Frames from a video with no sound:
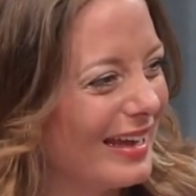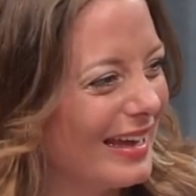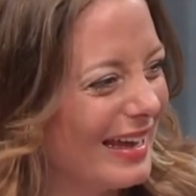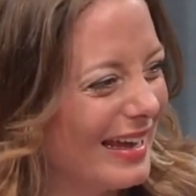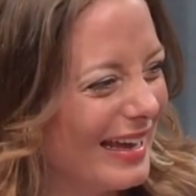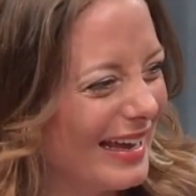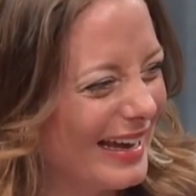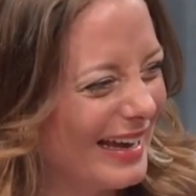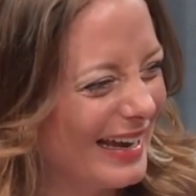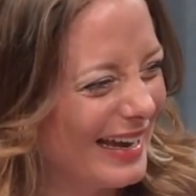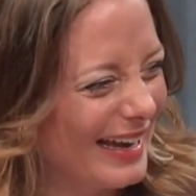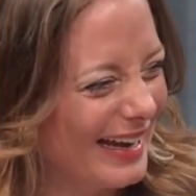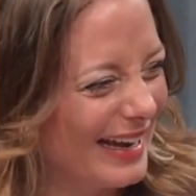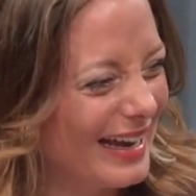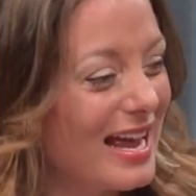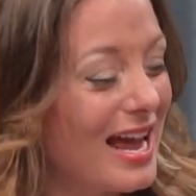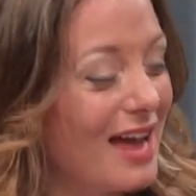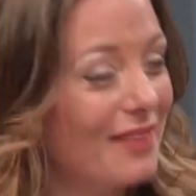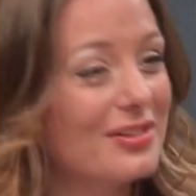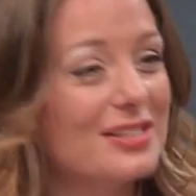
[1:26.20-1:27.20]

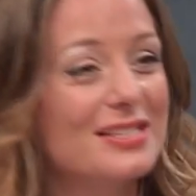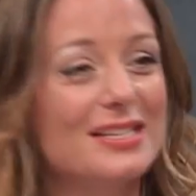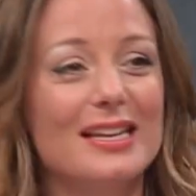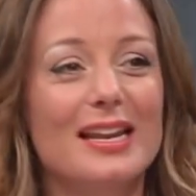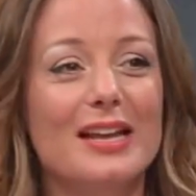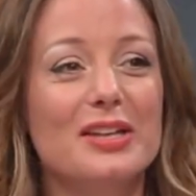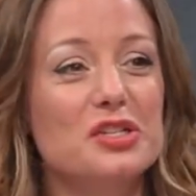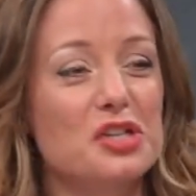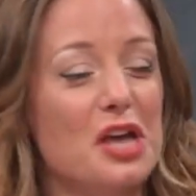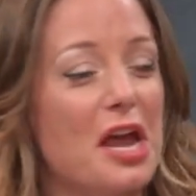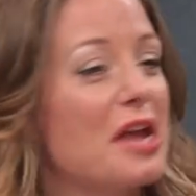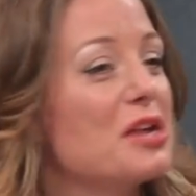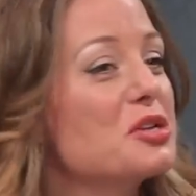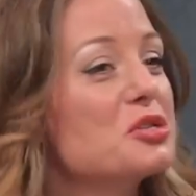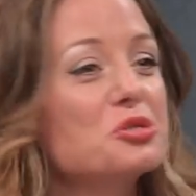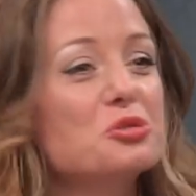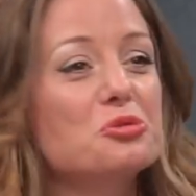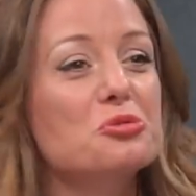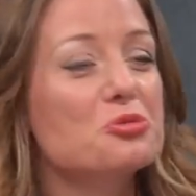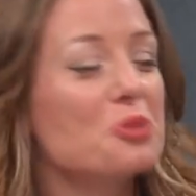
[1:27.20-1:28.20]
Have you seen it
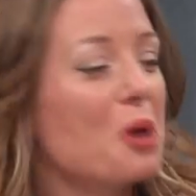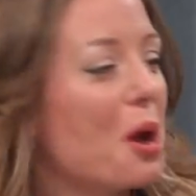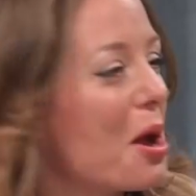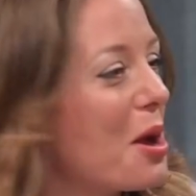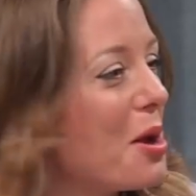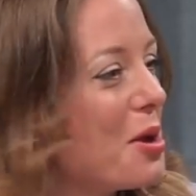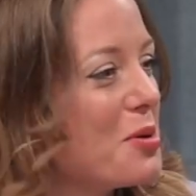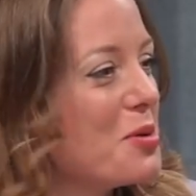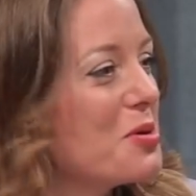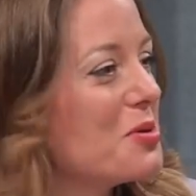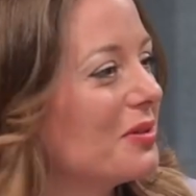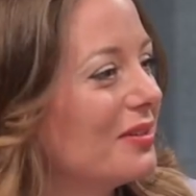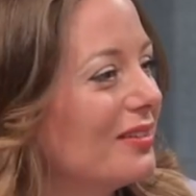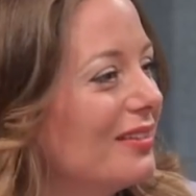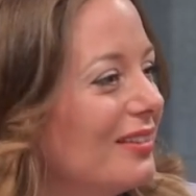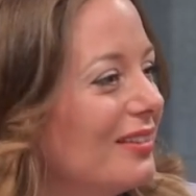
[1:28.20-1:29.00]
change, grow?